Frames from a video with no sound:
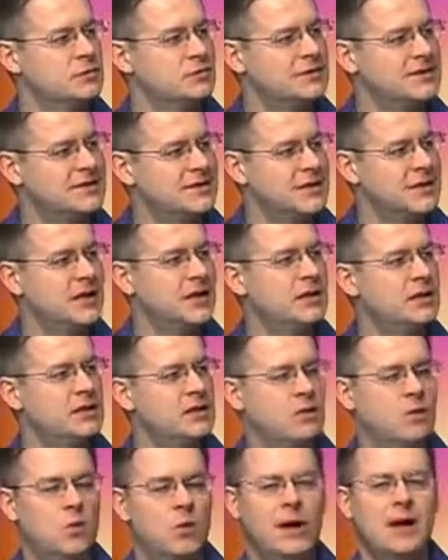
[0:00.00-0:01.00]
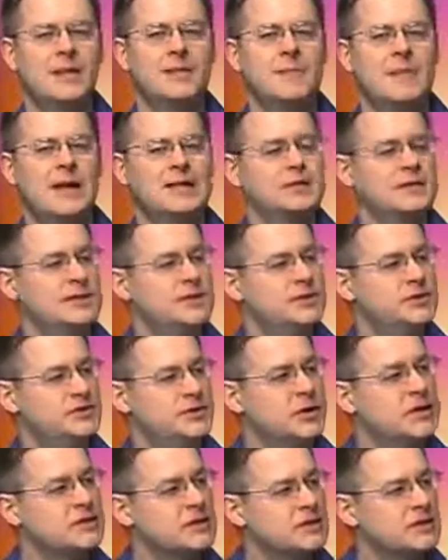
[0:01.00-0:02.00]
see what message
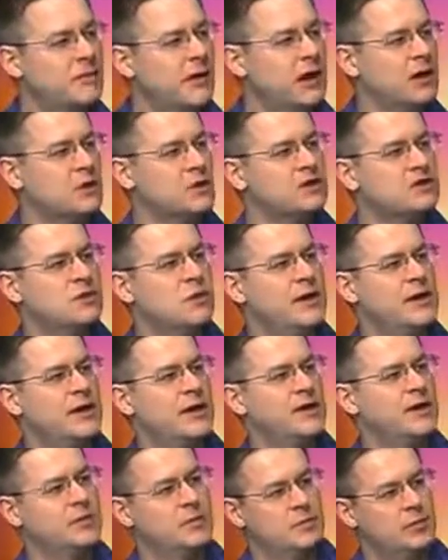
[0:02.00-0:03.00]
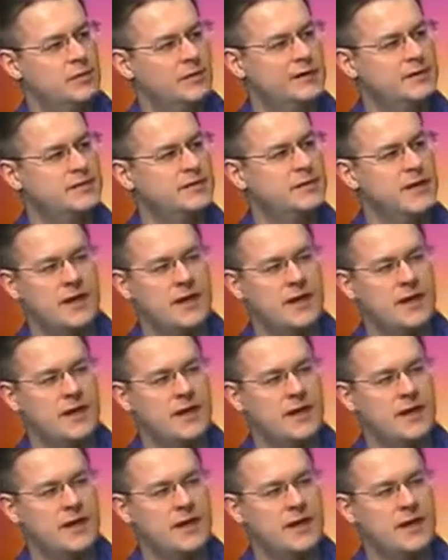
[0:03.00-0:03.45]
Jesus' followers went out and preached.